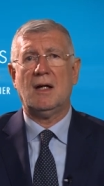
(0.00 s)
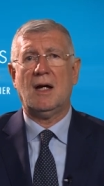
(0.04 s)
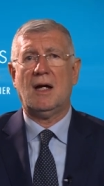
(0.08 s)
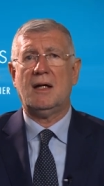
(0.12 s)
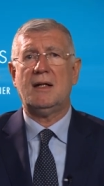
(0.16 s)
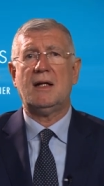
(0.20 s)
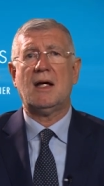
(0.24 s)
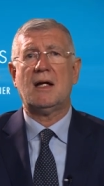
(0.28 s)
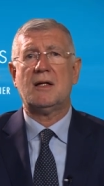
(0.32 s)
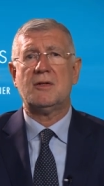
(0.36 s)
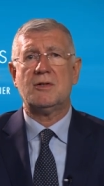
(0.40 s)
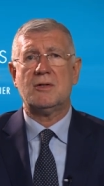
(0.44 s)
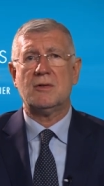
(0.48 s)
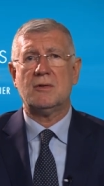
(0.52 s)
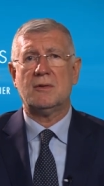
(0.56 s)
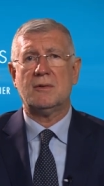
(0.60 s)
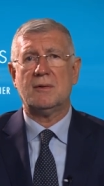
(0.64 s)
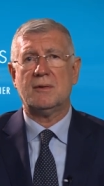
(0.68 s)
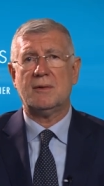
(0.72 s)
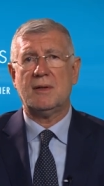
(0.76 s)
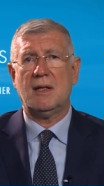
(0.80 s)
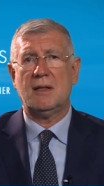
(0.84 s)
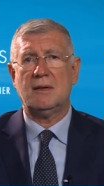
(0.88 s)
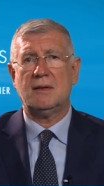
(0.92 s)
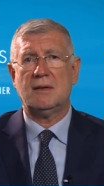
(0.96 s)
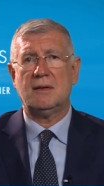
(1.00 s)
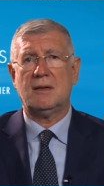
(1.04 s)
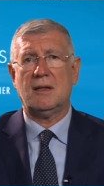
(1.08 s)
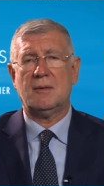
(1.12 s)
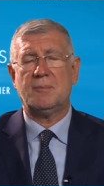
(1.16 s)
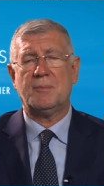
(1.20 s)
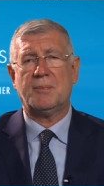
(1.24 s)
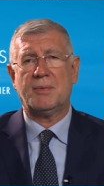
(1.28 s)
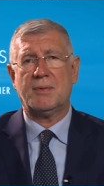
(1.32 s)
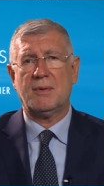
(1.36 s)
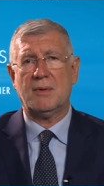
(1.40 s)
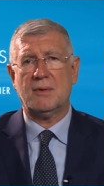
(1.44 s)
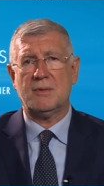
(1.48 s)
an action-oriented
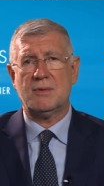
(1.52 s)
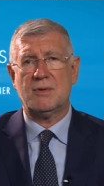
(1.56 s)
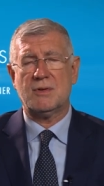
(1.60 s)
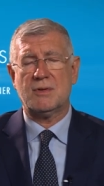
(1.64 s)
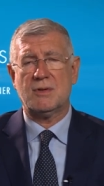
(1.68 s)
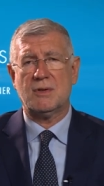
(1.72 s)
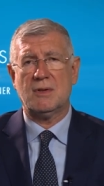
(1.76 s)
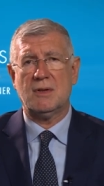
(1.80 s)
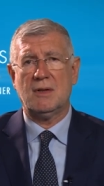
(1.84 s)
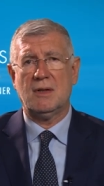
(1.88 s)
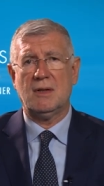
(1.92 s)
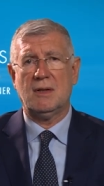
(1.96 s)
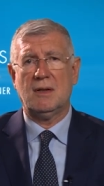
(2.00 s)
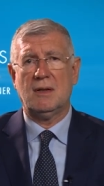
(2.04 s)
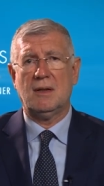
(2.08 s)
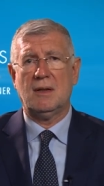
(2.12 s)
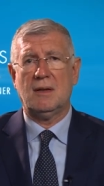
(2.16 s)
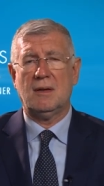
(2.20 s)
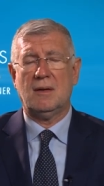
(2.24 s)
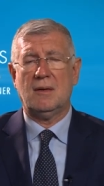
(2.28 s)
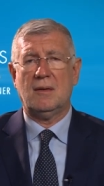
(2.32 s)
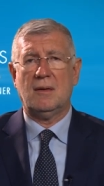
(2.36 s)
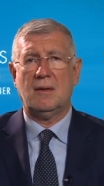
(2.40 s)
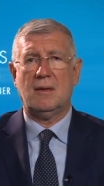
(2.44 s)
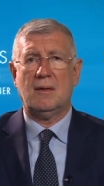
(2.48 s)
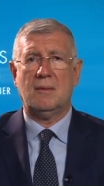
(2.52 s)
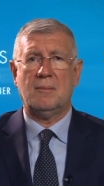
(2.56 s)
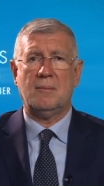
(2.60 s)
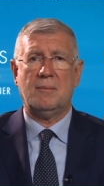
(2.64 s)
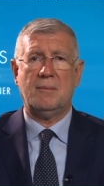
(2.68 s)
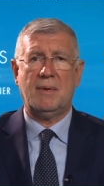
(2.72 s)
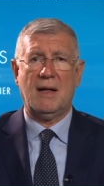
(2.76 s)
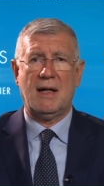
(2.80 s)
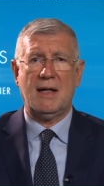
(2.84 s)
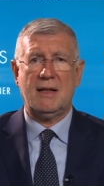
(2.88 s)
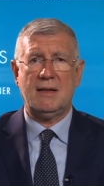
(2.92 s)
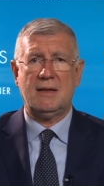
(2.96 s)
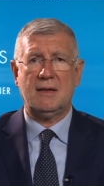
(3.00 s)
approach
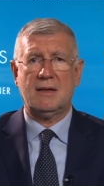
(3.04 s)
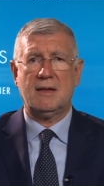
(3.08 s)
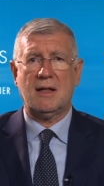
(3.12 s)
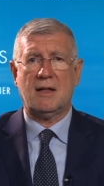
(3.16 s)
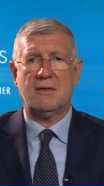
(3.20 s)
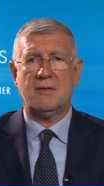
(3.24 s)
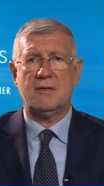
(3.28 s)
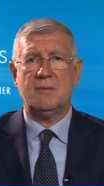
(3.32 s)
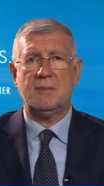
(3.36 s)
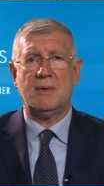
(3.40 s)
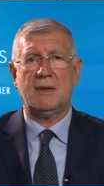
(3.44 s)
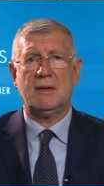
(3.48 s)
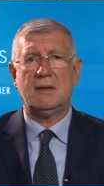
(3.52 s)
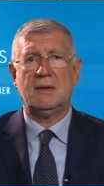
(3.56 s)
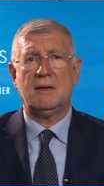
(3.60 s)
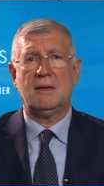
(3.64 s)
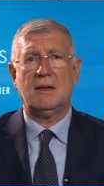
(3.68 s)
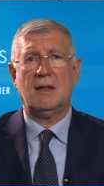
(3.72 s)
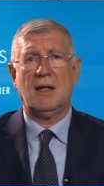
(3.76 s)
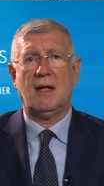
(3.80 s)
by the government